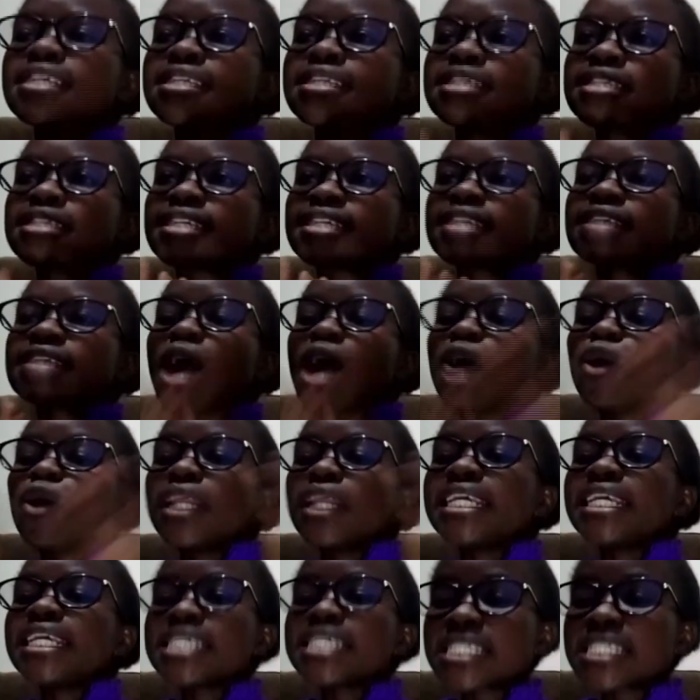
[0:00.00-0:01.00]
it it's a
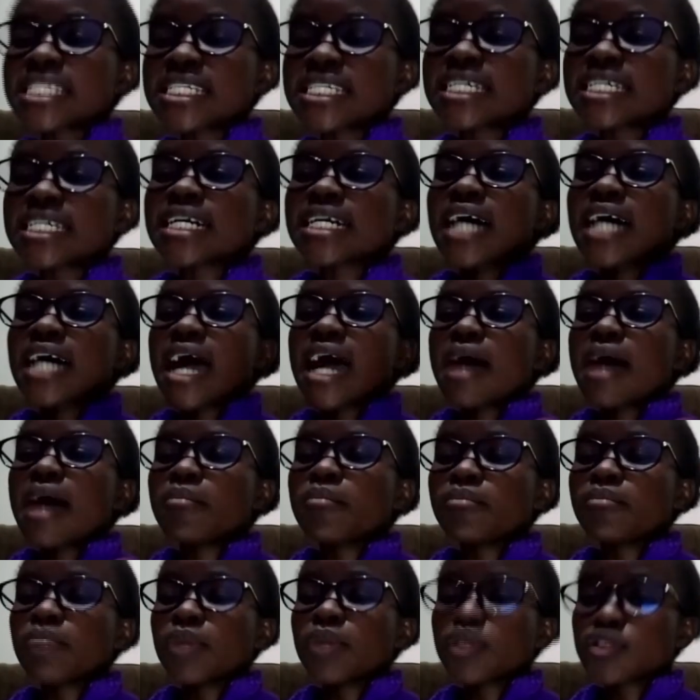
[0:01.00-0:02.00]
holistic
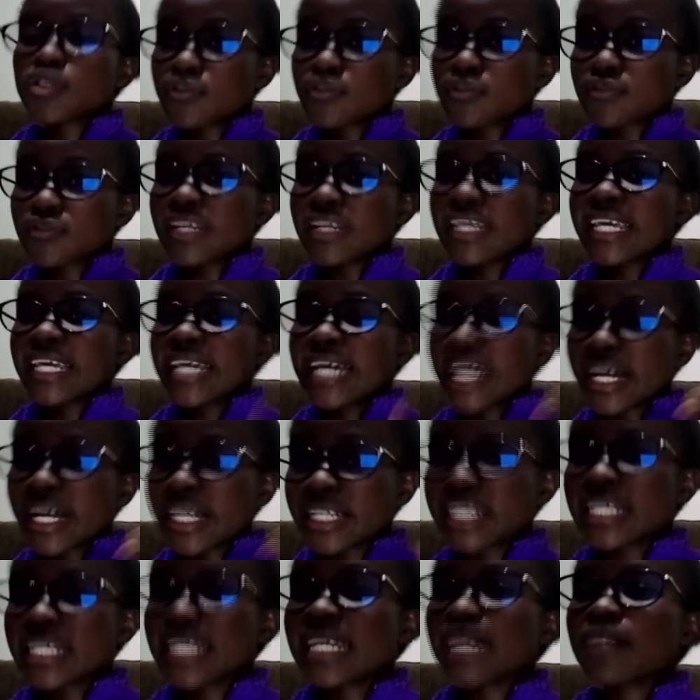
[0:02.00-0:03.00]
um, sort of like
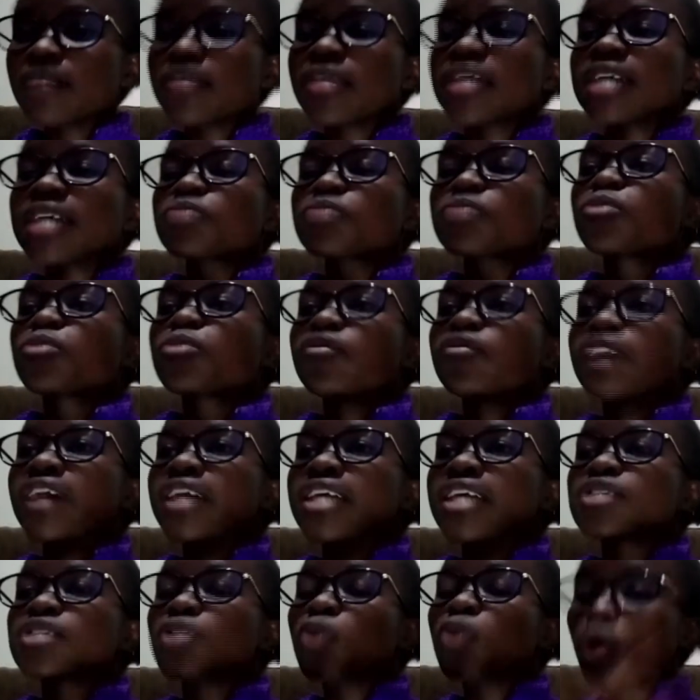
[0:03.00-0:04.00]
curriculum that
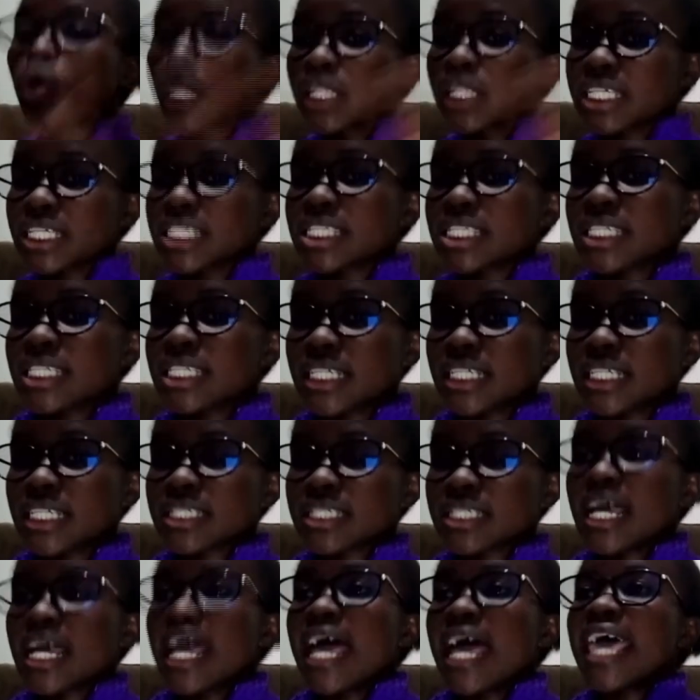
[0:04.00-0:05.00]
provides all these
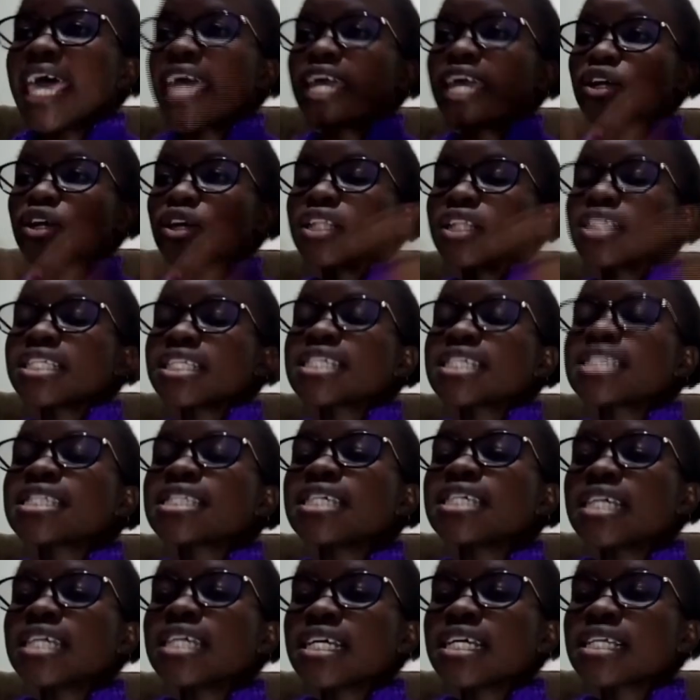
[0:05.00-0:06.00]
things. And all these
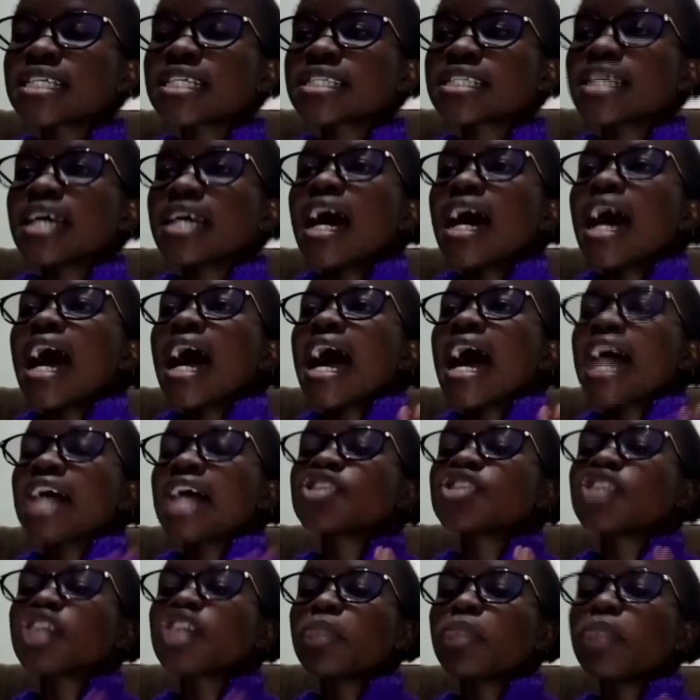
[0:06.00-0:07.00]
things
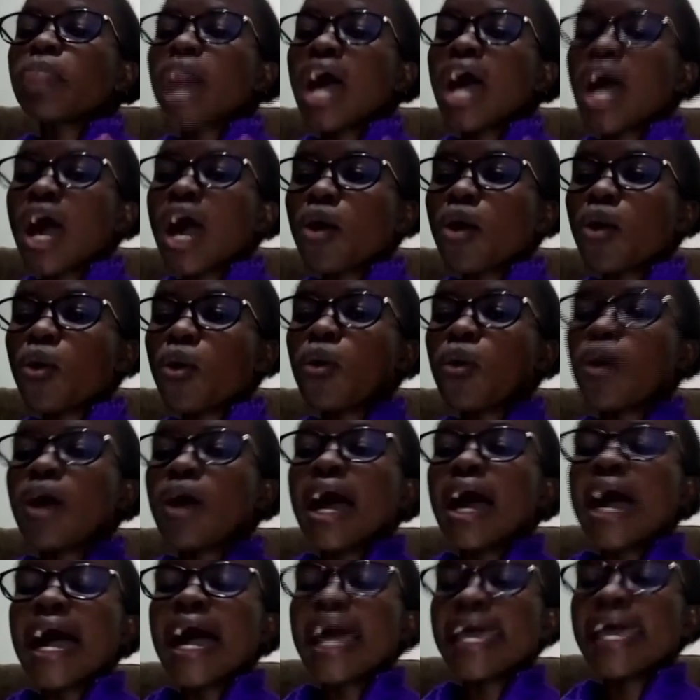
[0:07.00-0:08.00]
uh, shape
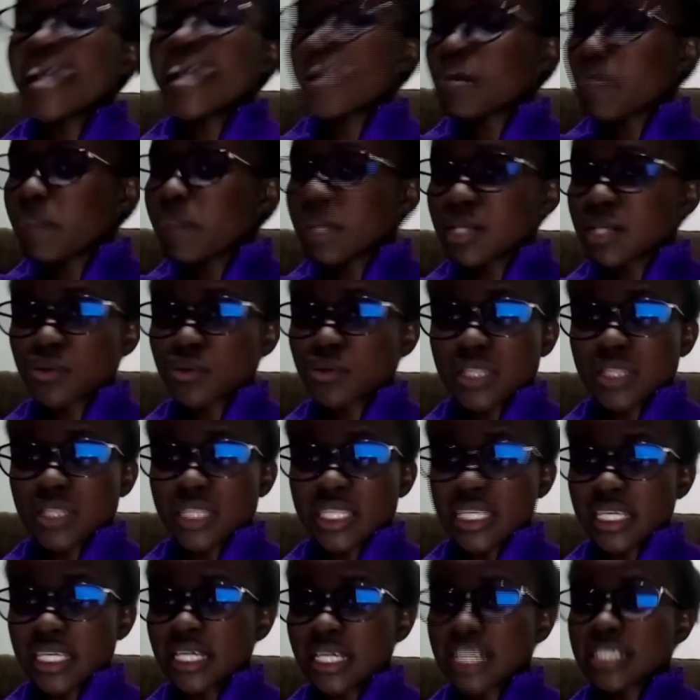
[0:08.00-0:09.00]
how a young
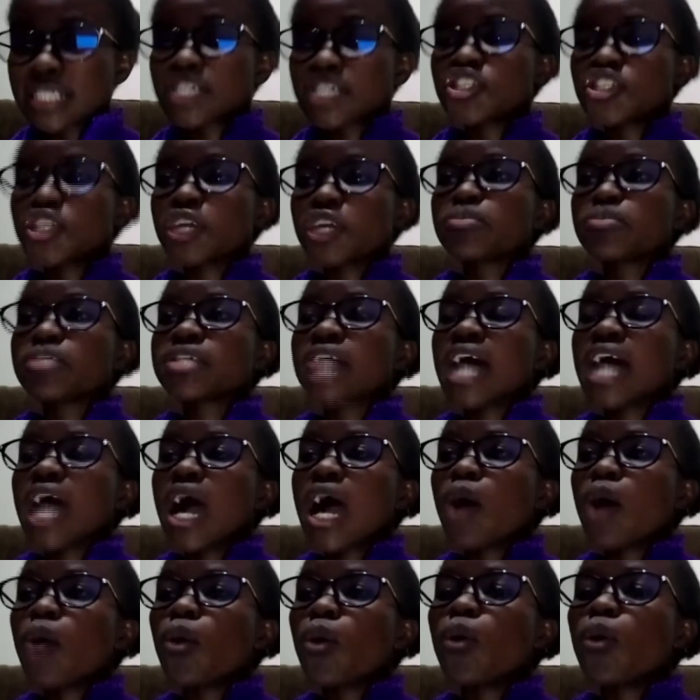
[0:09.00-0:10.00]
person thinks, shapes
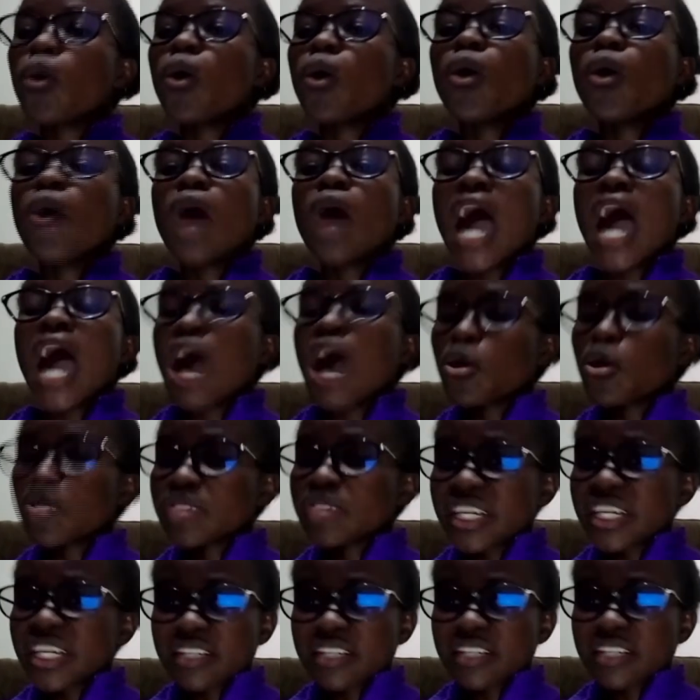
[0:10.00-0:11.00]
how how
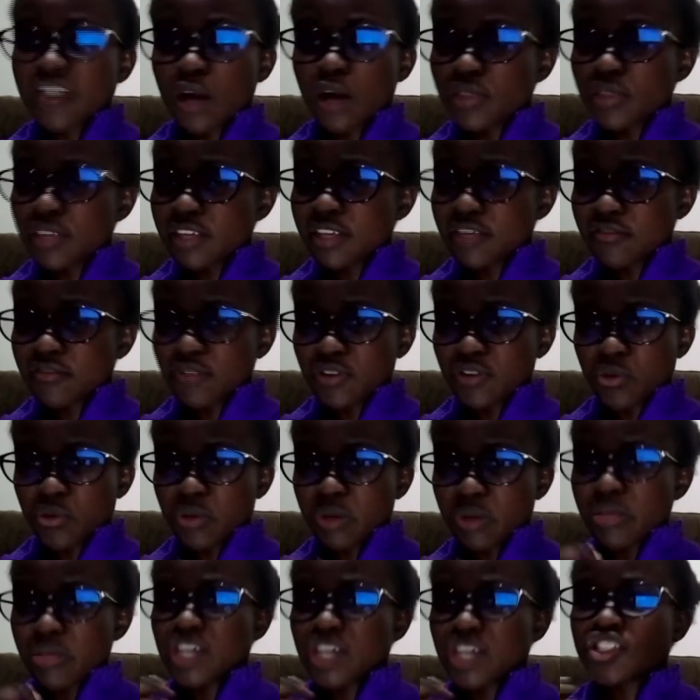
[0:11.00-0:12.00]
they how they view
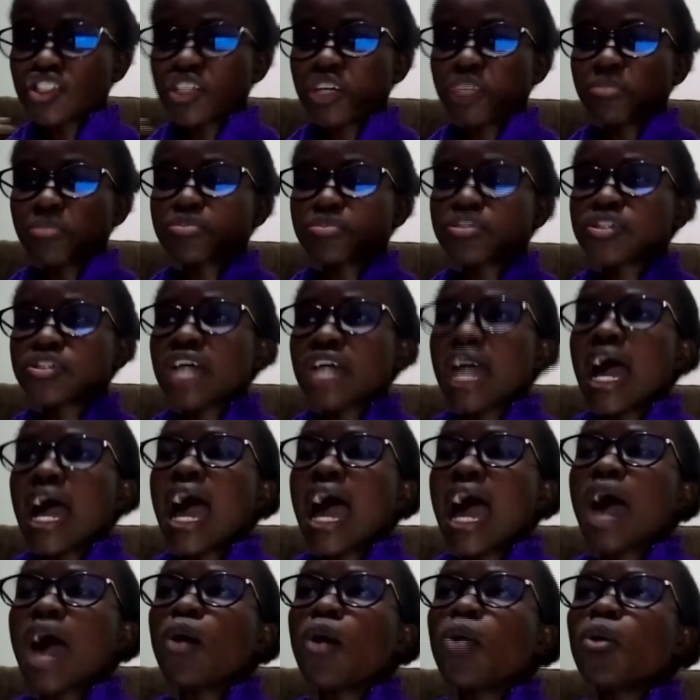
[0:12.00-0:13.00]
women, shapes
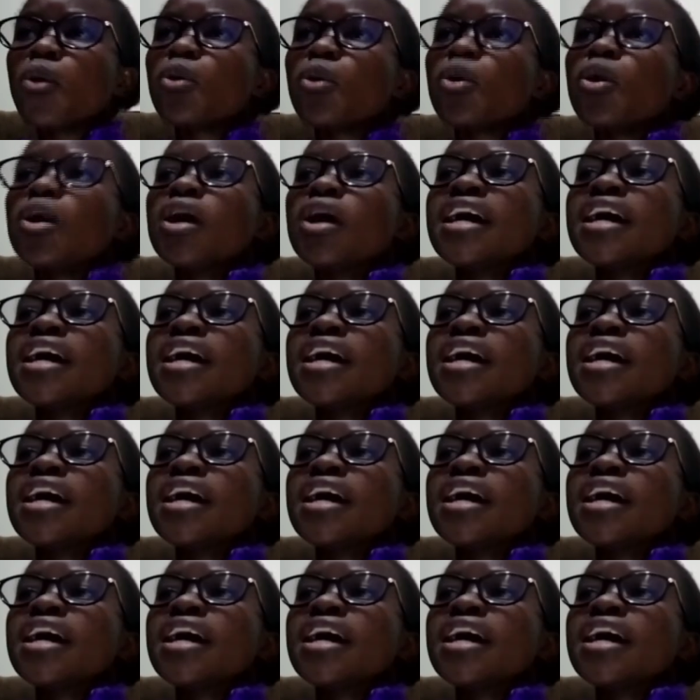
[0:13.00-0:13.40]
how